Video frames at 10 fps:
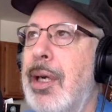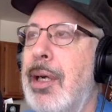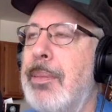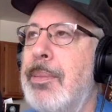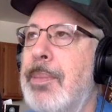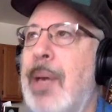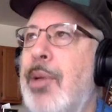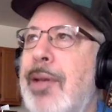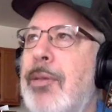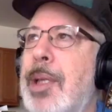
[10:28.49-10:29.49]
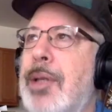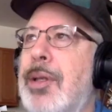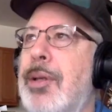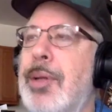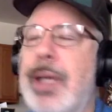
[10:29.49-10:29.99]
um, i won't even
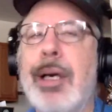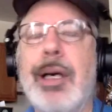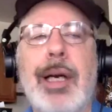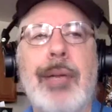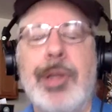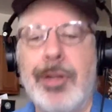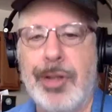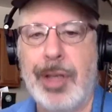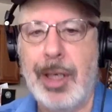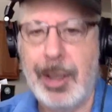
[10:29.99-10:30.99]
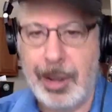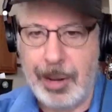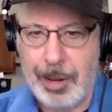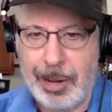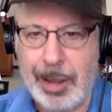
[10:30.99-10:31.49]
mention who they are i would just say
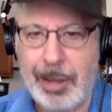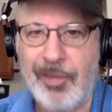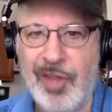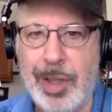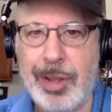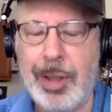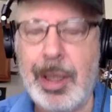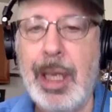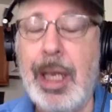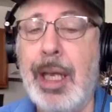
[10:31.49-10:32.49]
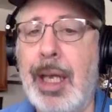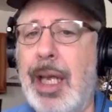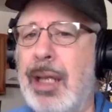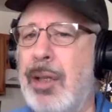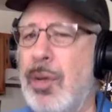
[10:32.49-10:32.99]
stick to fiction
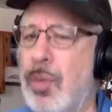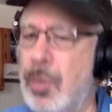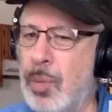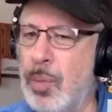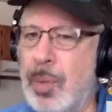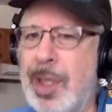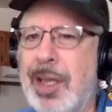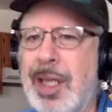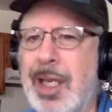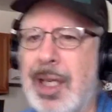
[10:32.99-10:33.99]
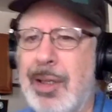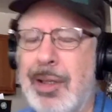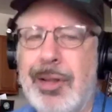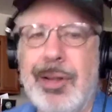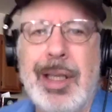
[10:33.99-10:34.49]
and one thing i'd
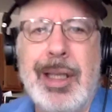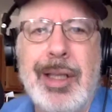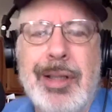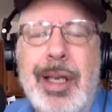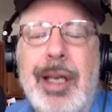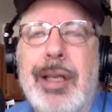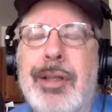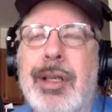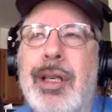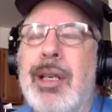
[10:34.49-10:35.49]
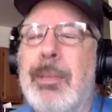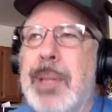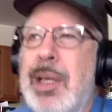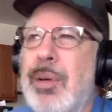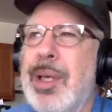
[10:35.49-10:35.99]
also like to say is
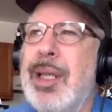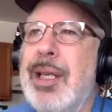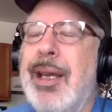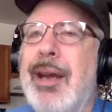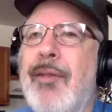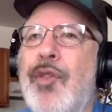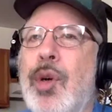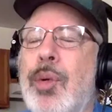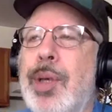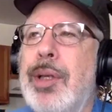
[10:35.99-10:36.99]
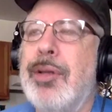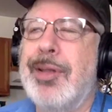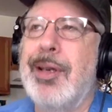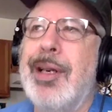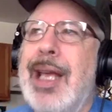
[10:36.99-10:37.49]
be really careful when you
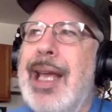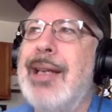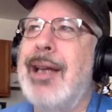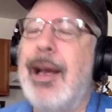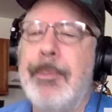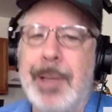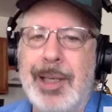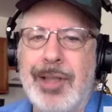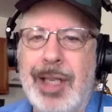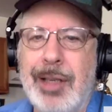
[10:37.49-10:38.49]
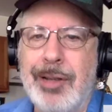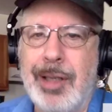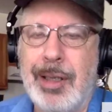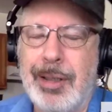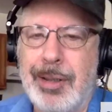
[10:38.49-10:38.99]
start hand copying
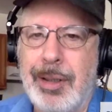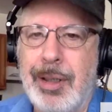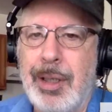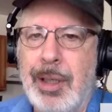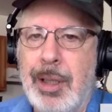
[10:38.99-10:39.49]
sales letters.